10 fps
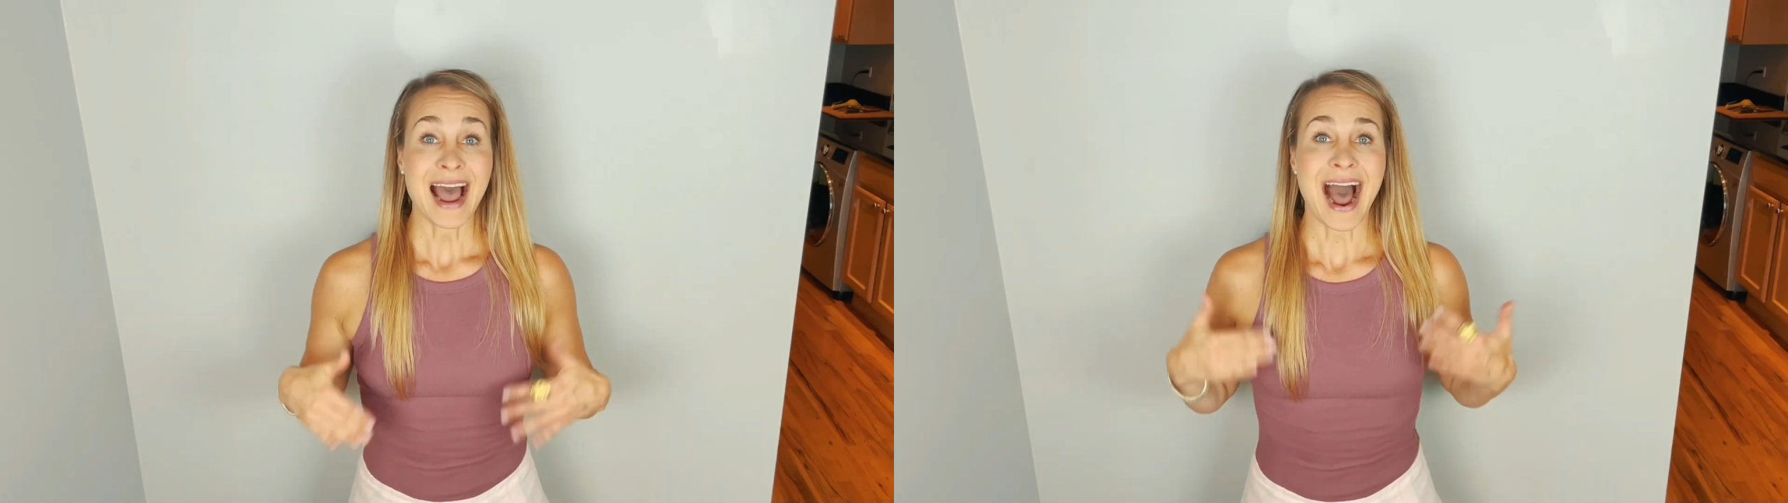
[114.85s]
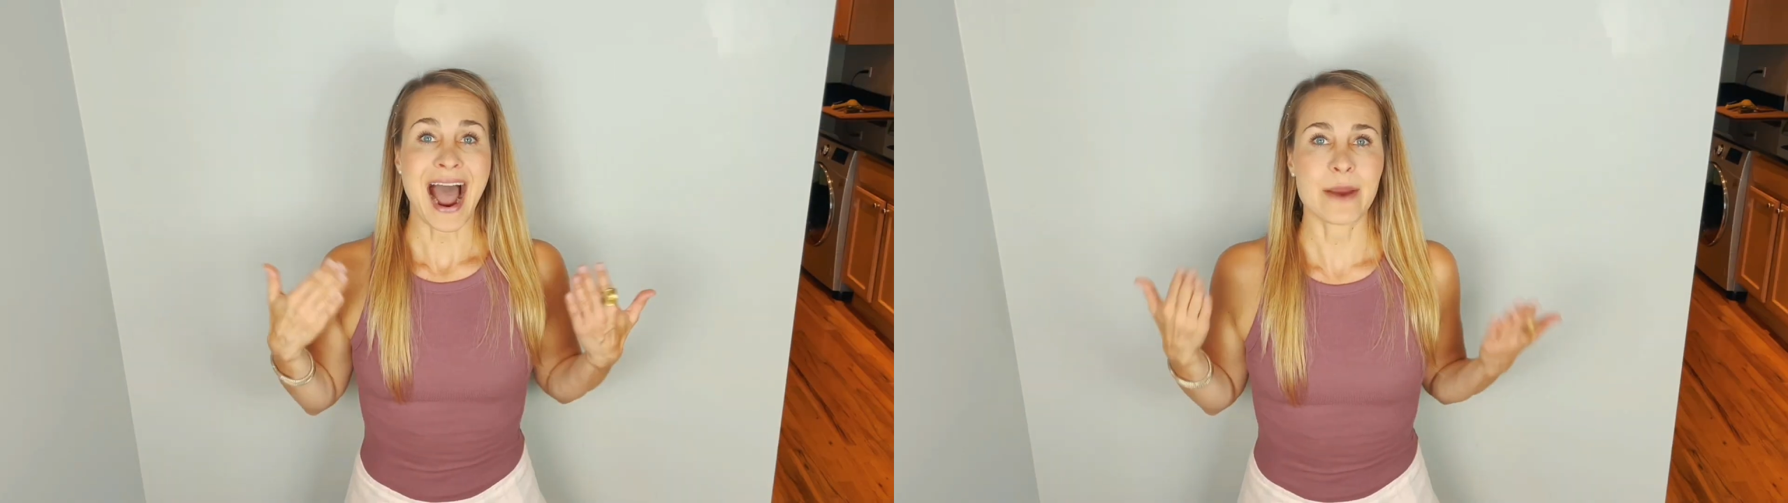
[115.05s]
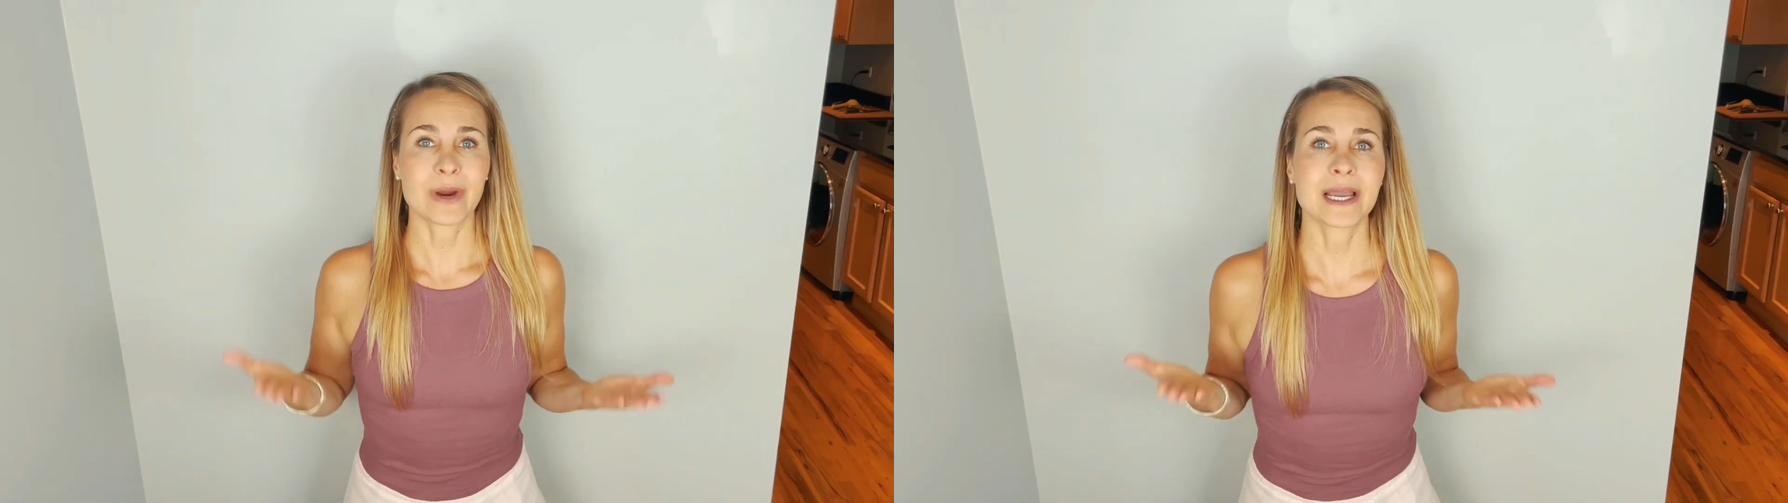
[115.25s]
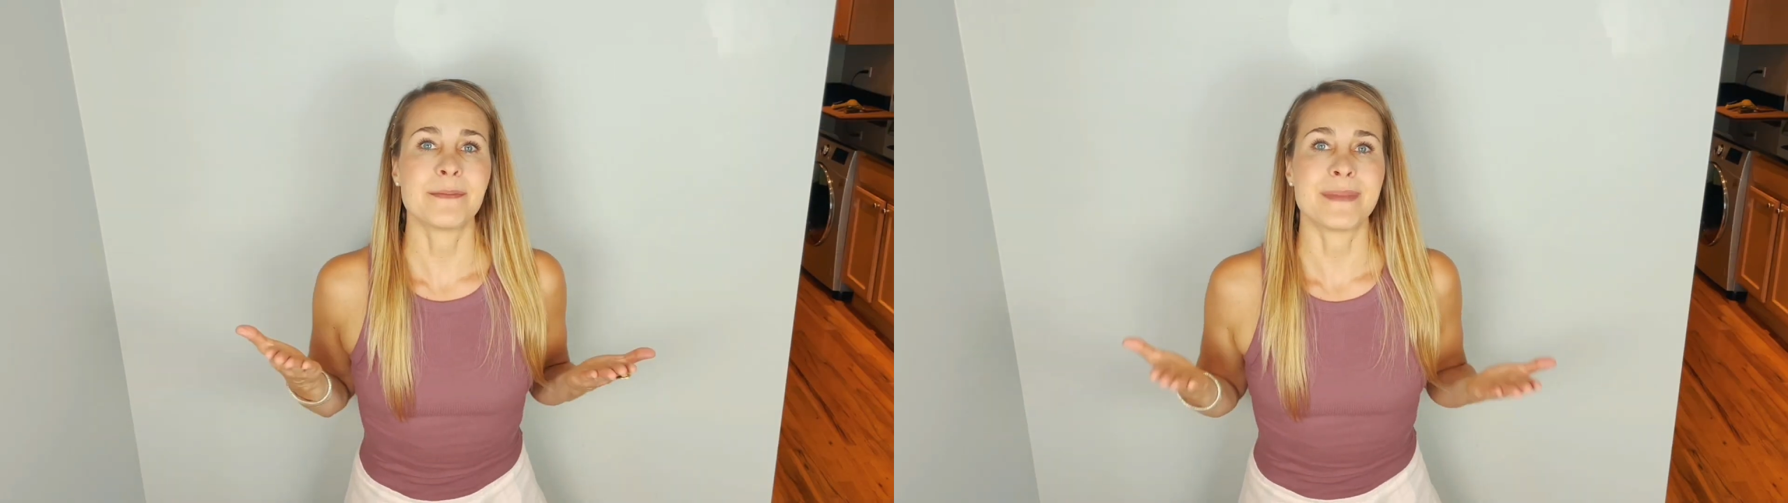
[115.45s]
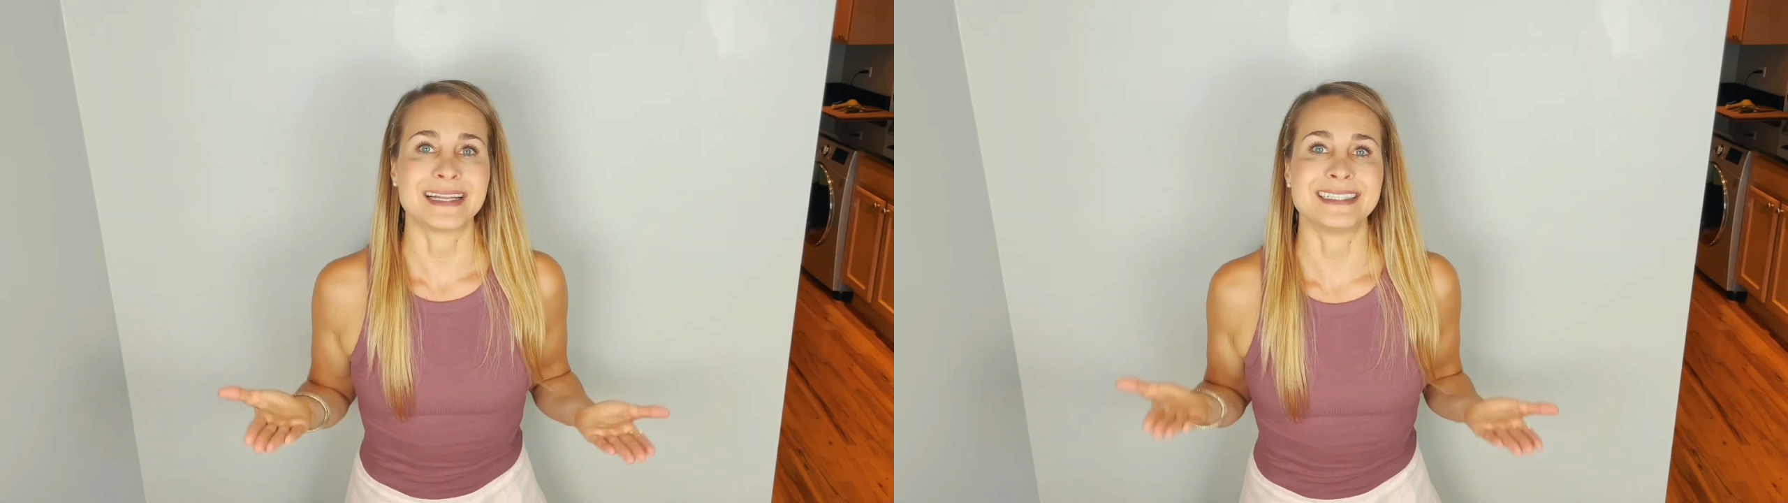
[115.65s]
I
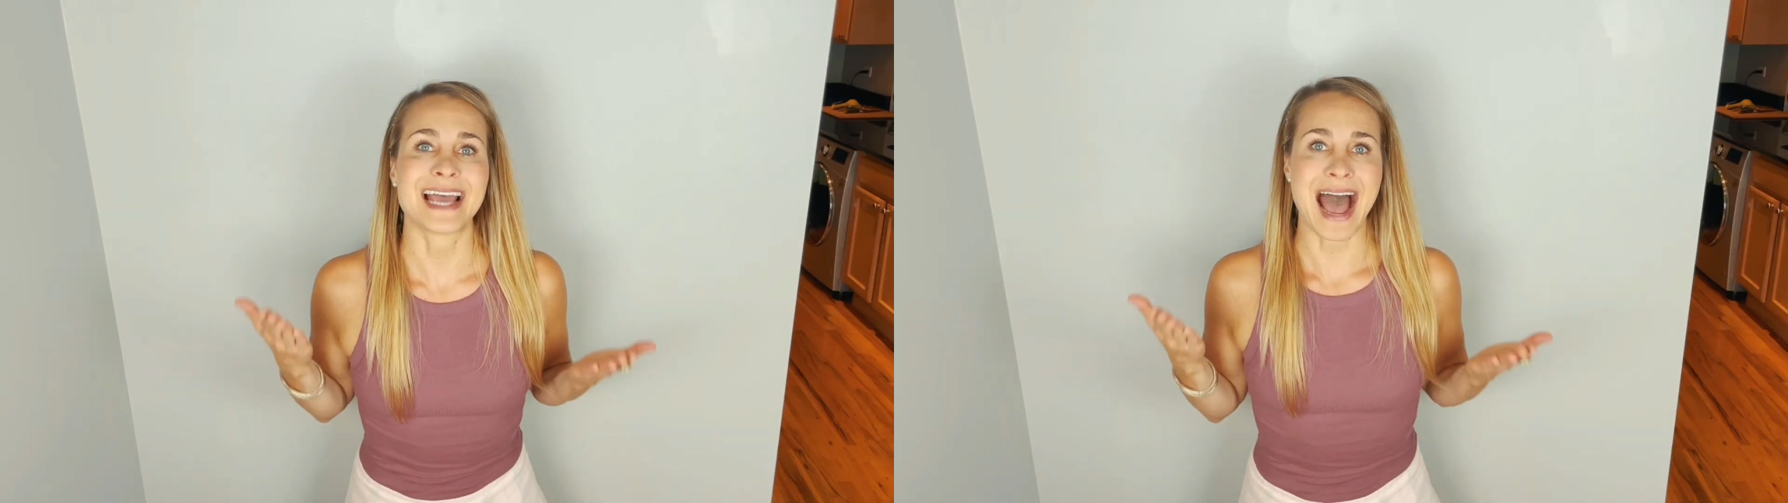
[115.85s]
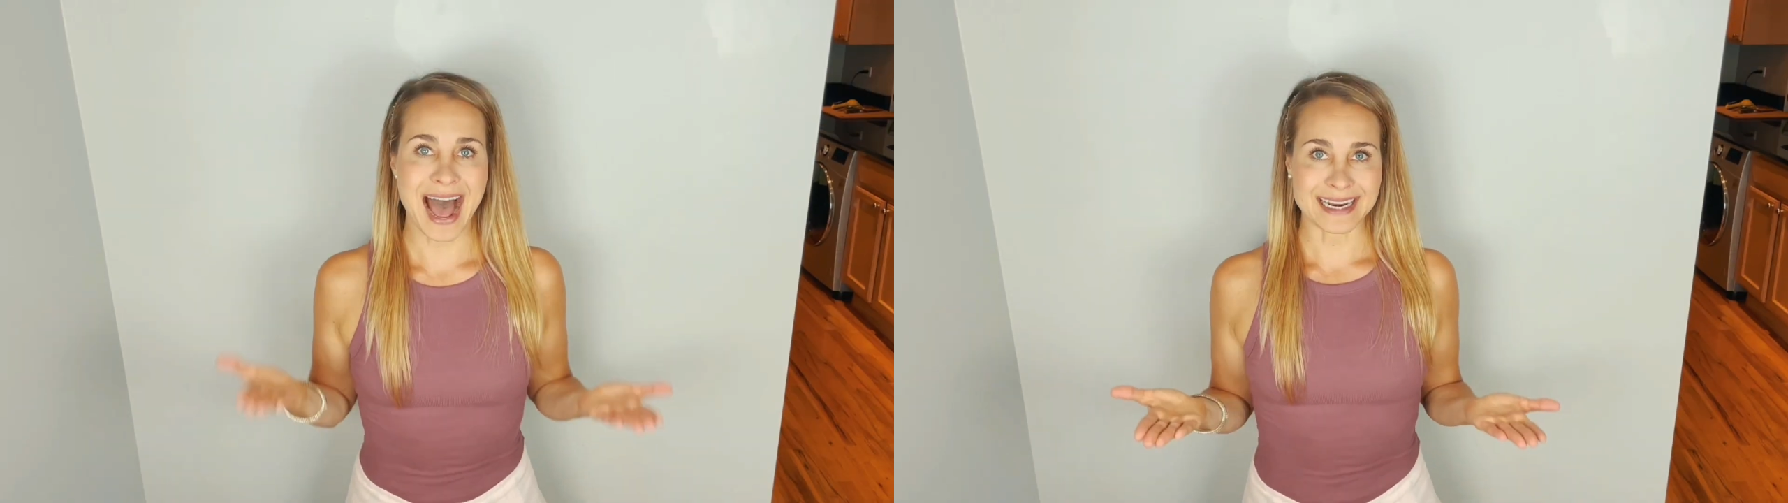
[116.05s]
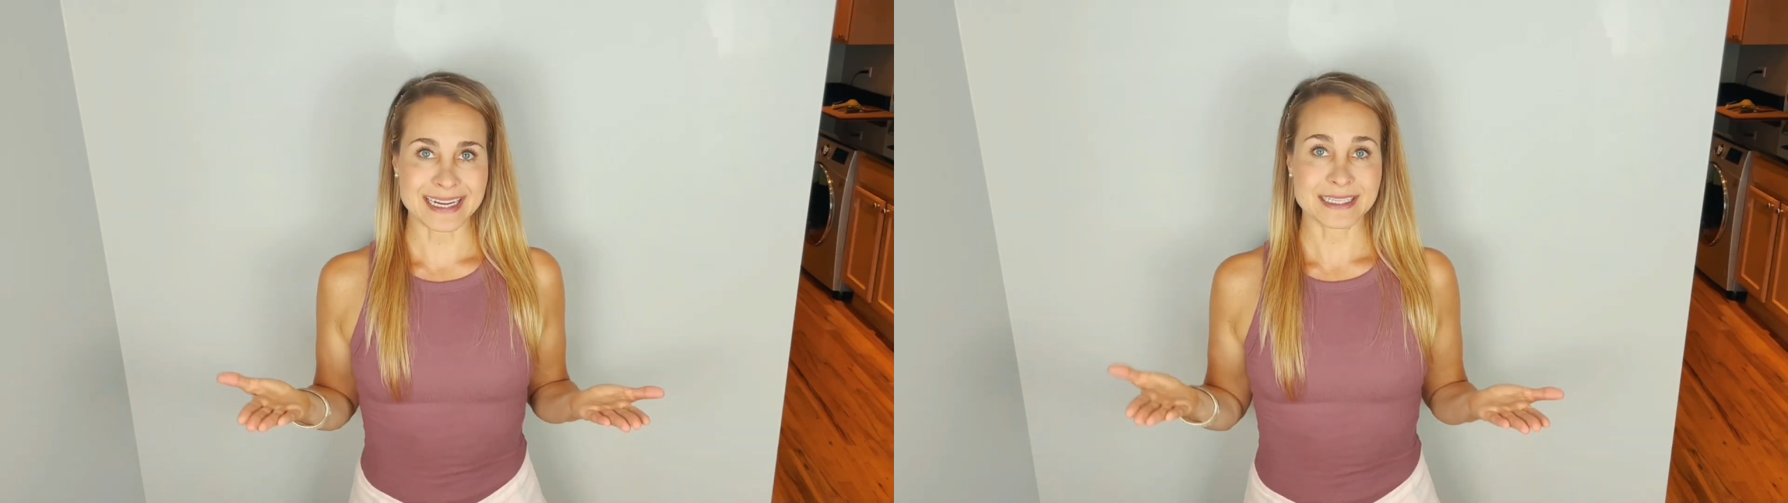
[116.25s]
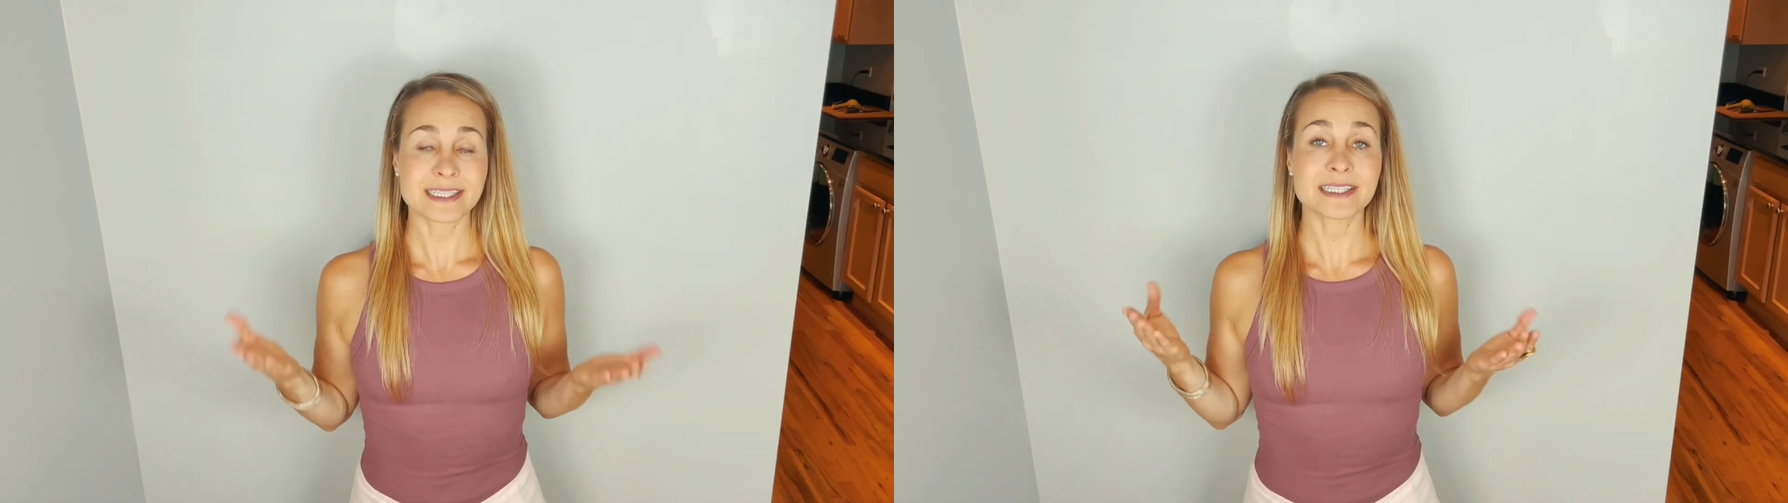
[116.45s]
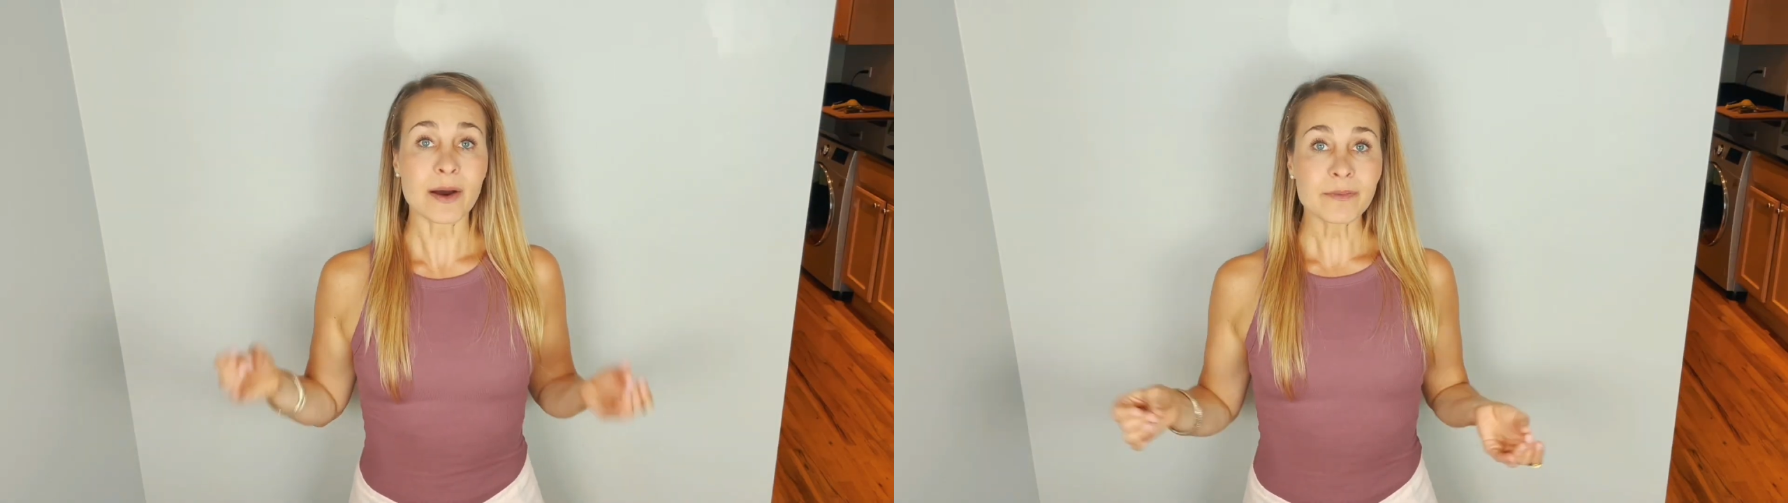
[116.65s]
recommend adding
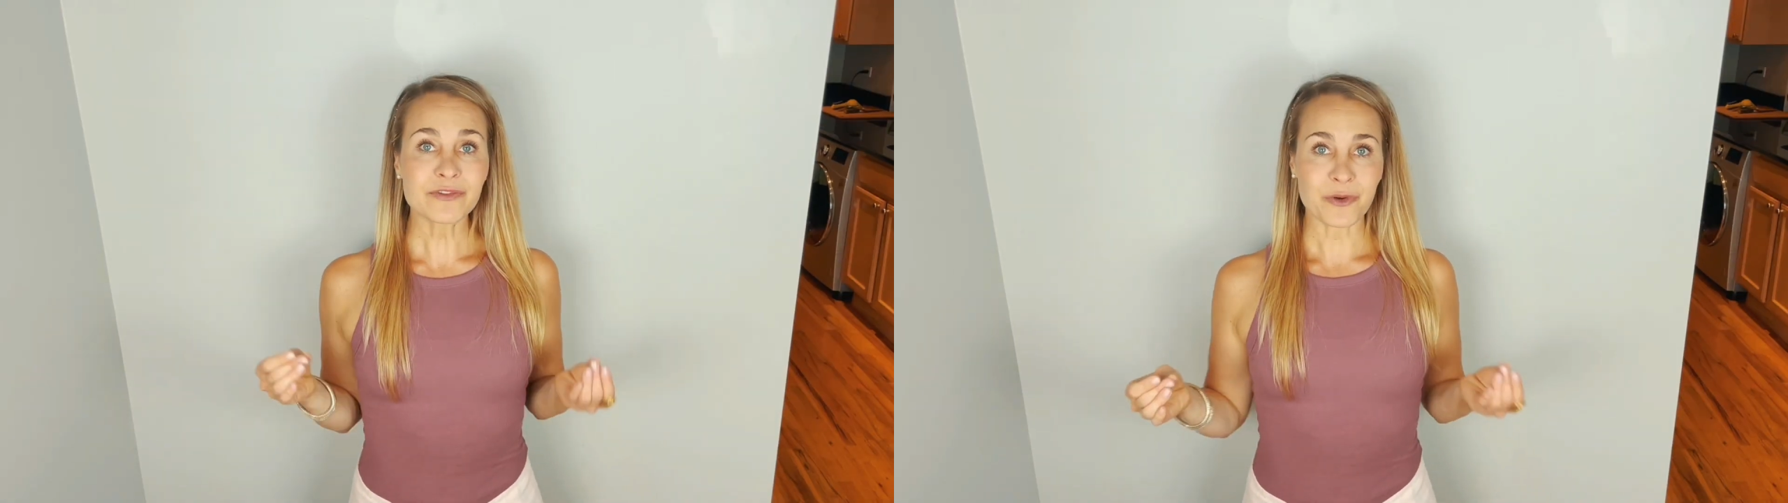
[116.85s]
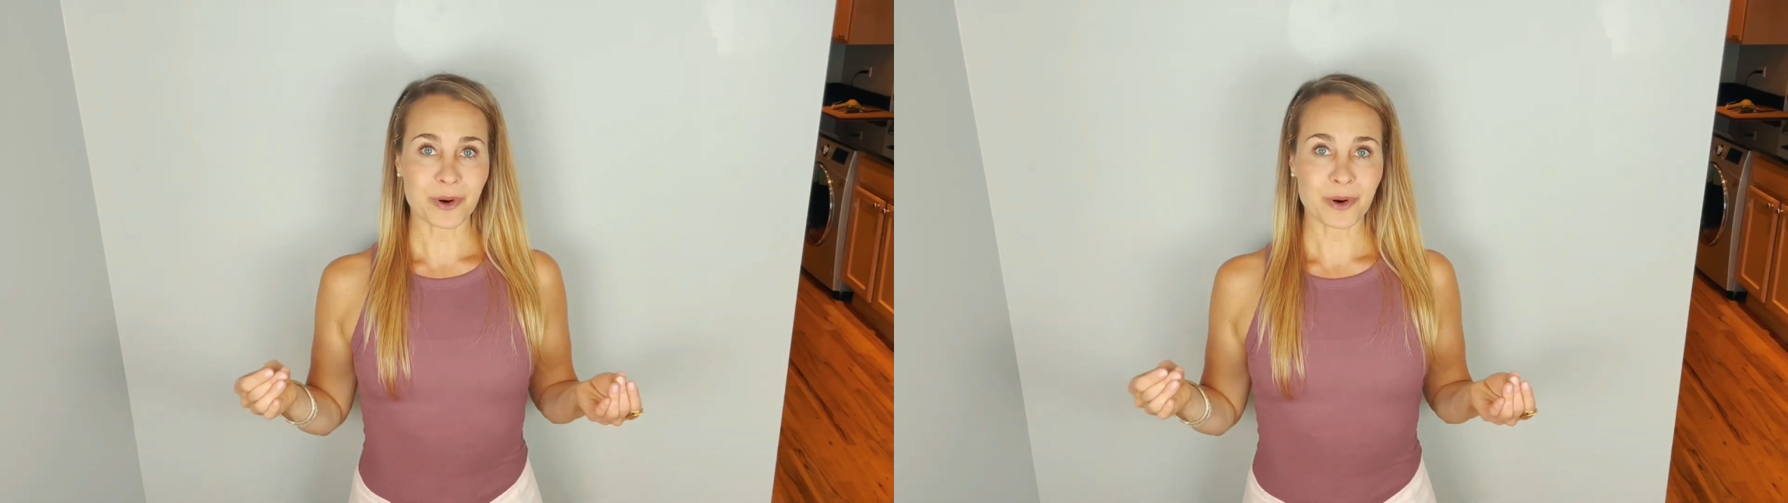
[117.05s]
some form